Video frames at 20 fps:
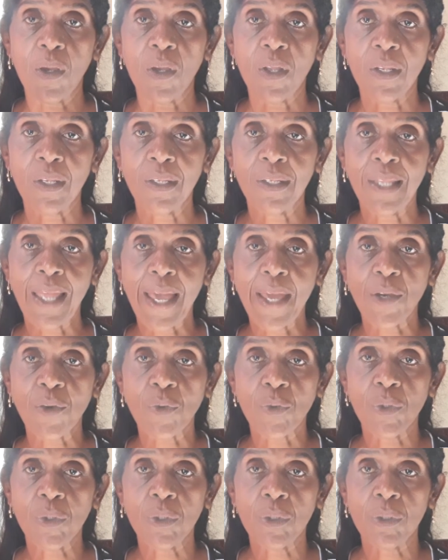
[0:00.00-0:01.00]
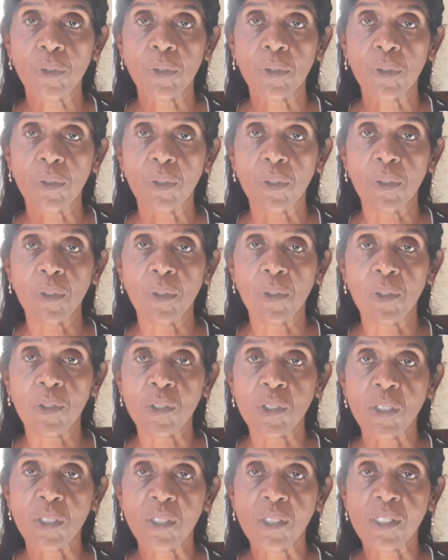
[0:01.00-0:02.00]
lateral
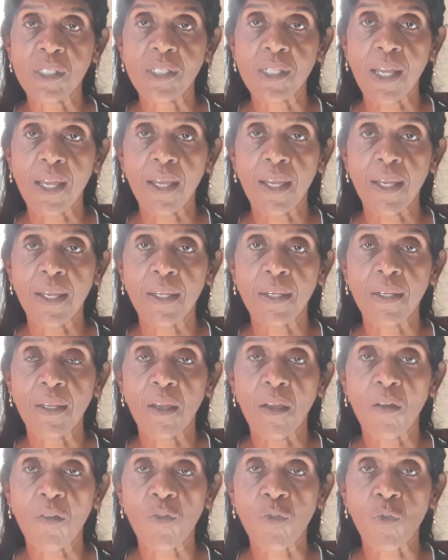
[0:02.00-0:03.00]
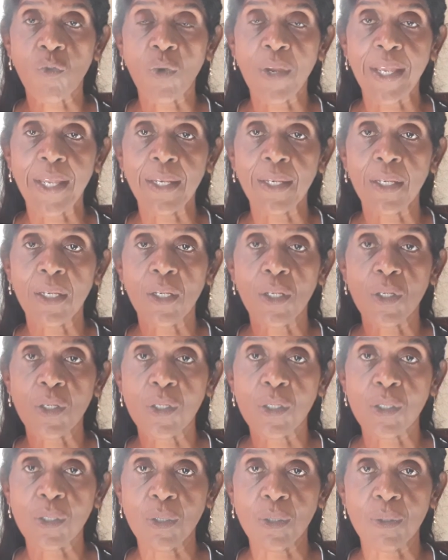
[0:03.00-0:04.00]
to the side of Ren
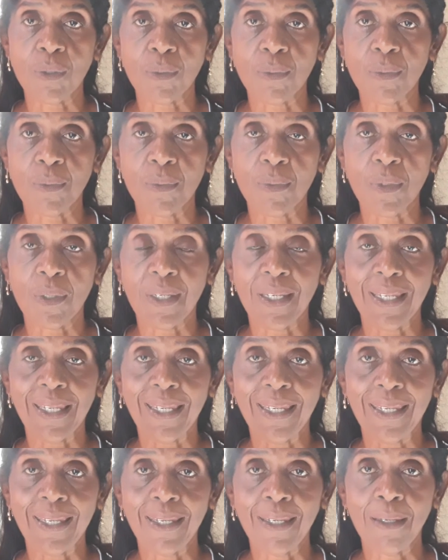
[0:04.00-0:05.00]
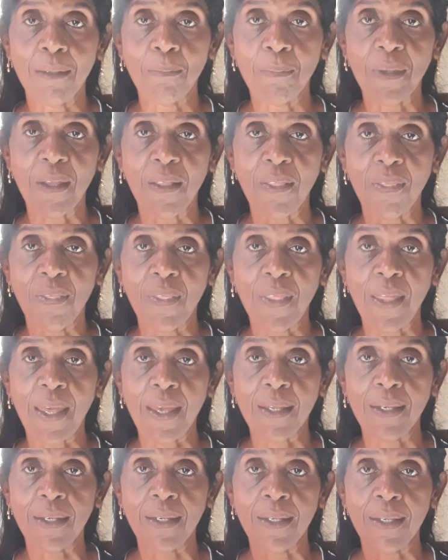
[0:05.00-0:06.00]
2. Keep
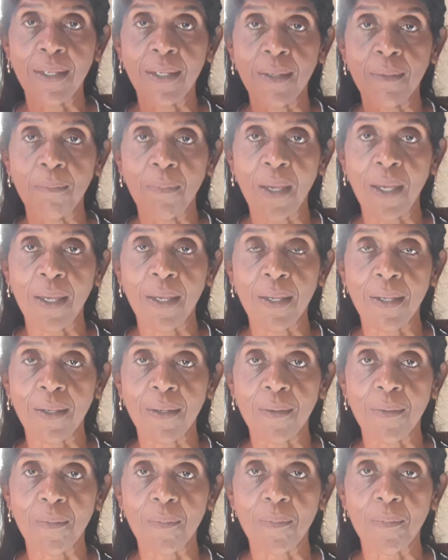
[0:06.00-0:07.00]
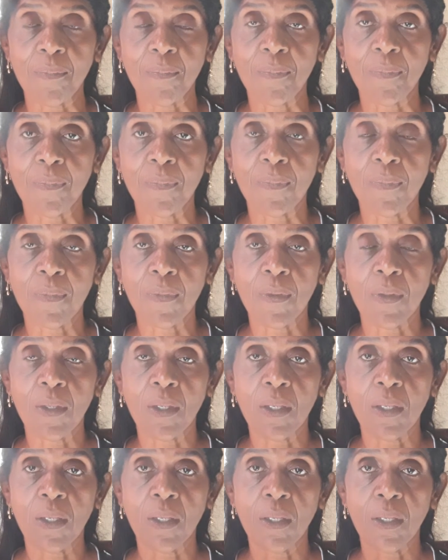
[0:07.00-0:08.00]
that in mind.
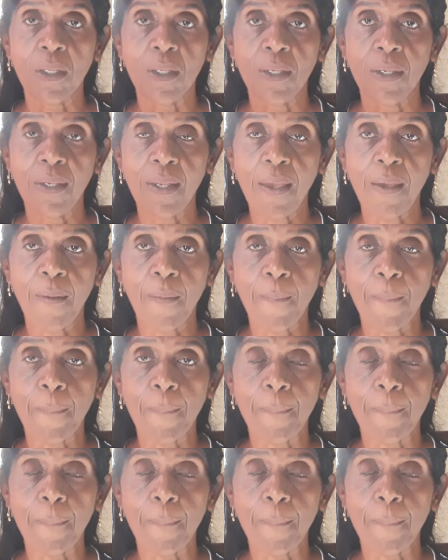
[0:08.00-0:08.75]
Now,